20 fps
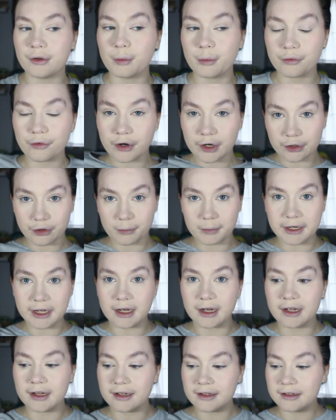though before I do my
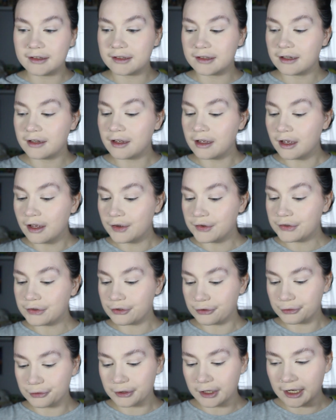eyes.
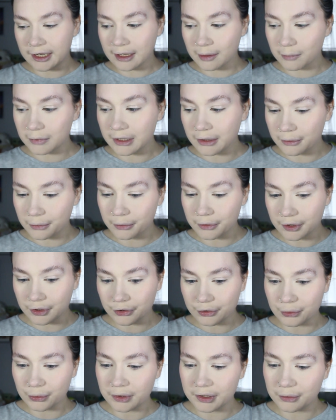So I'm now
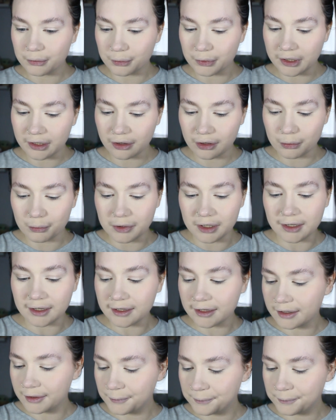gonna go in with my